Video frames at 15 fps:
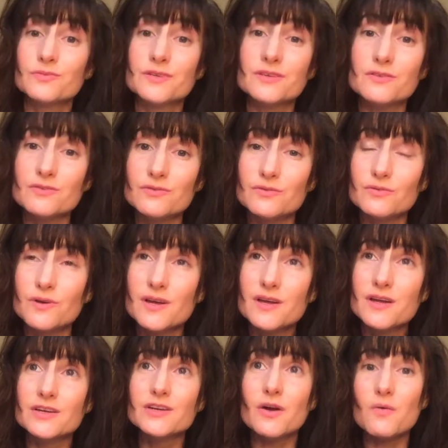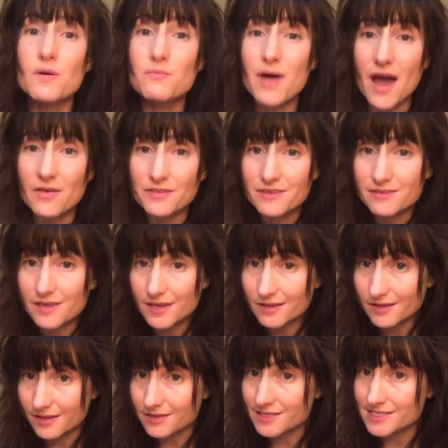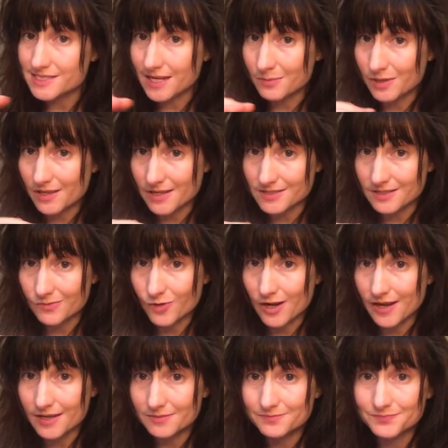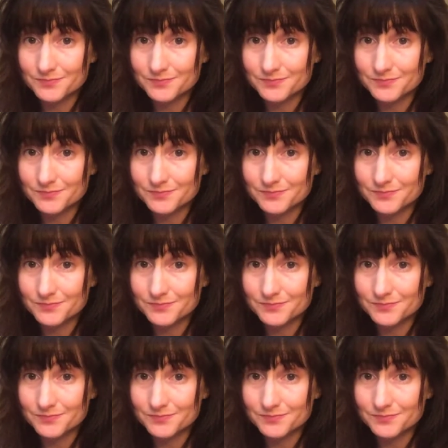you go about the thing in a stabilizing way.